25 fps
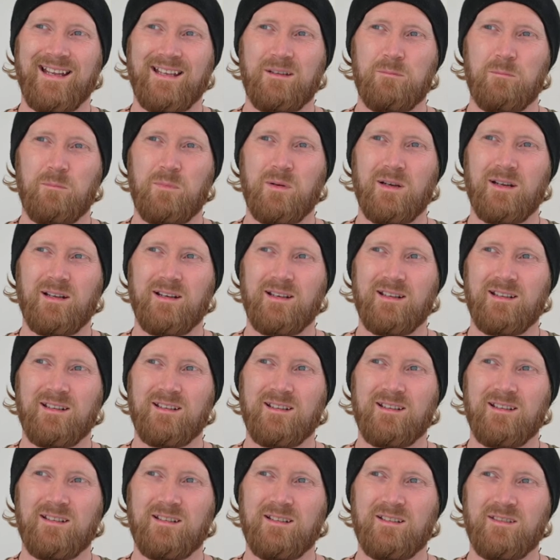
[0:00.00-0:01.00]
But
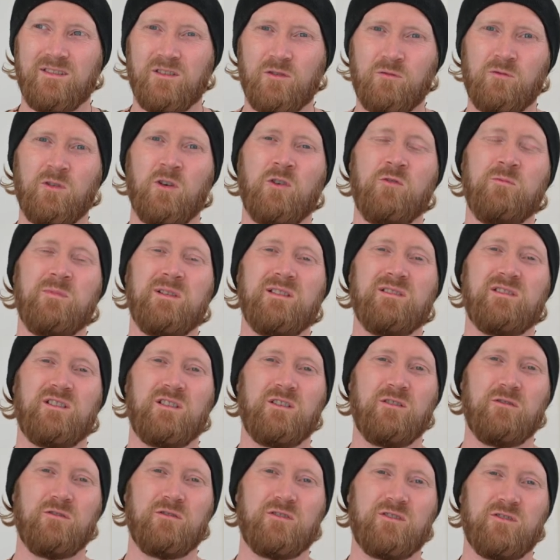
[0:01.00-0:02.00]
the Romans
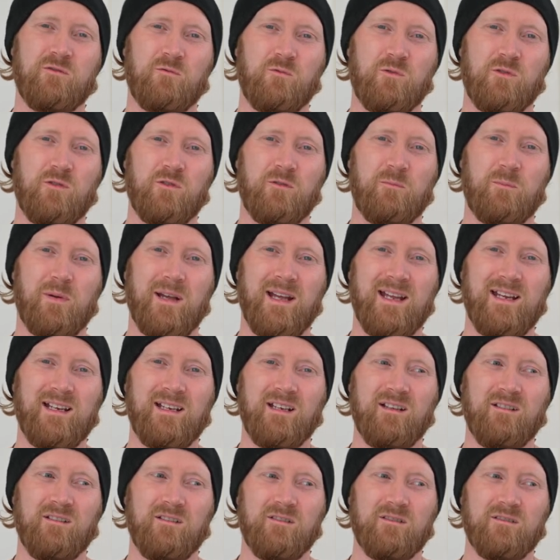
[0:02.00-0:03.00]
used the word
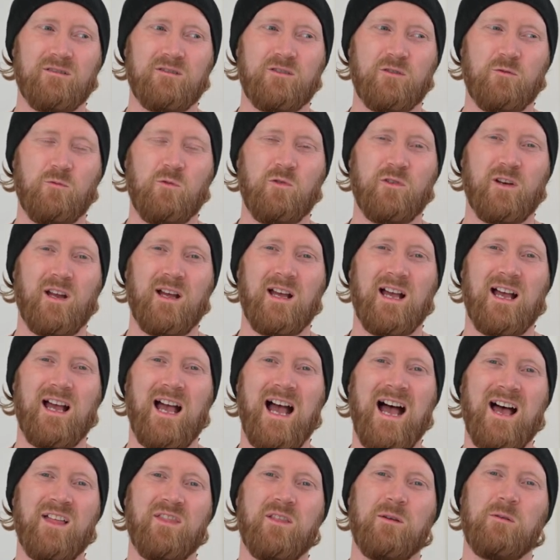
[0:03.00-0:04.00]
pagan toward
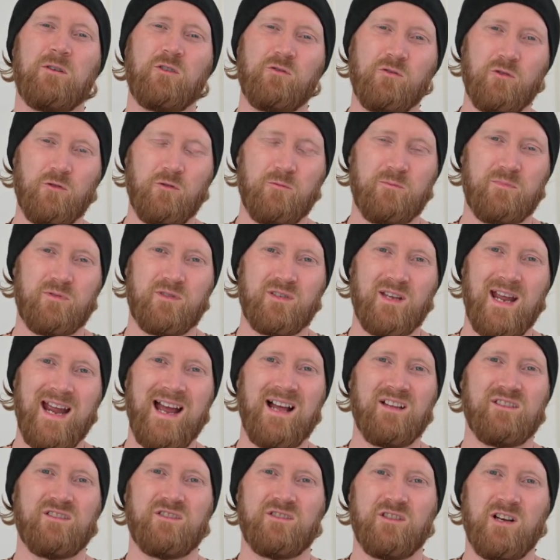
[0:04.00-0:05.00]
other groups
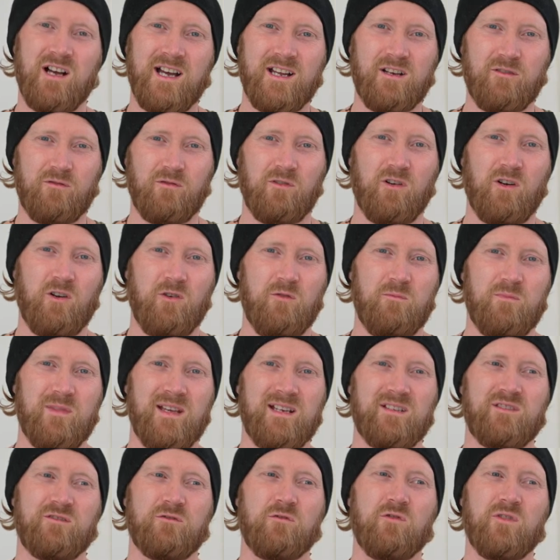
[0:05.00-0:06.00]
outside of Rome.
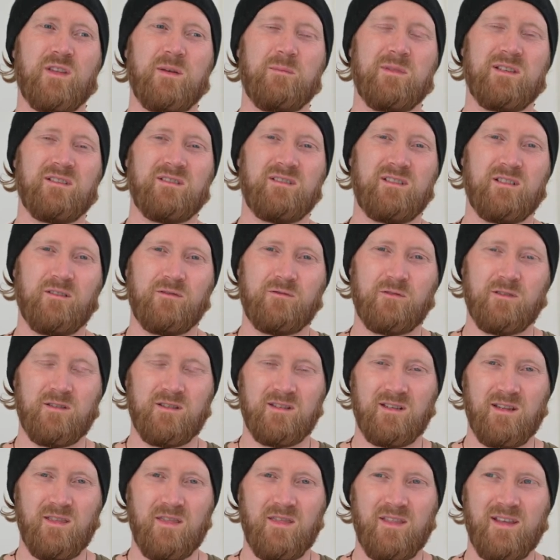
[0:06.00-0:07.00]
They saw them as
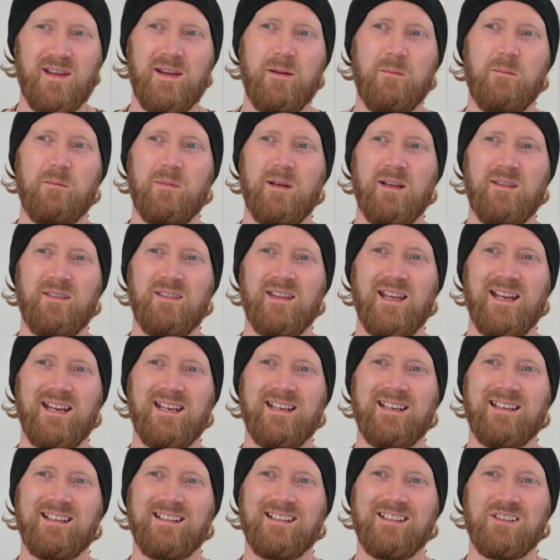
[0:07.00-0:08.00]
different than them, and
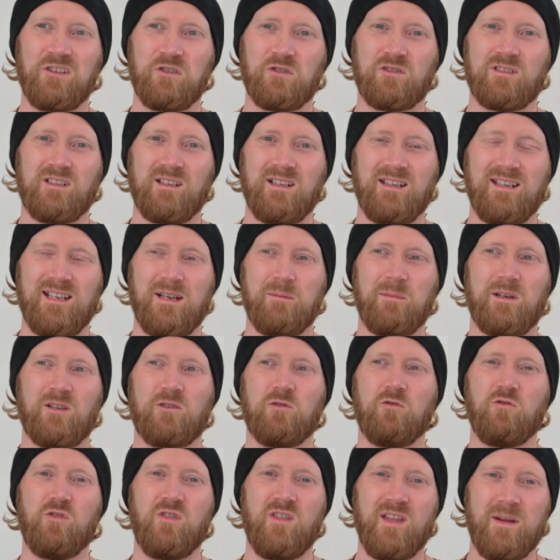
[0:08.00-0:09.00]
they looked at them and
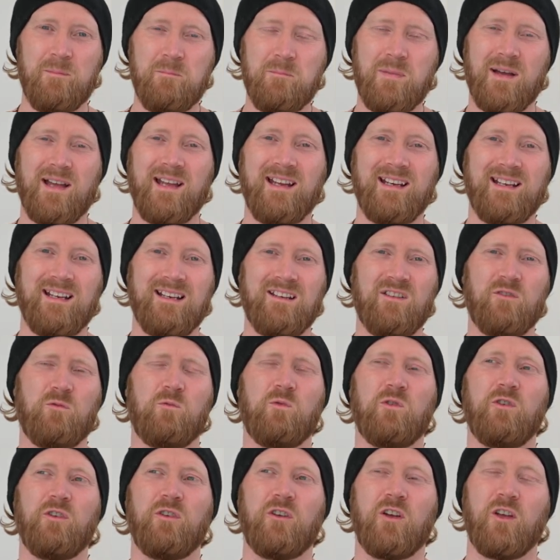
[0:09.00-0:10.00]
called them pagan. The
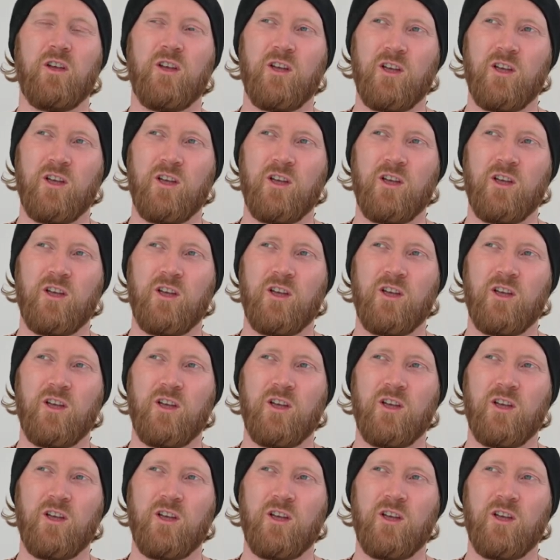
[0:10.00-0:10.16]
word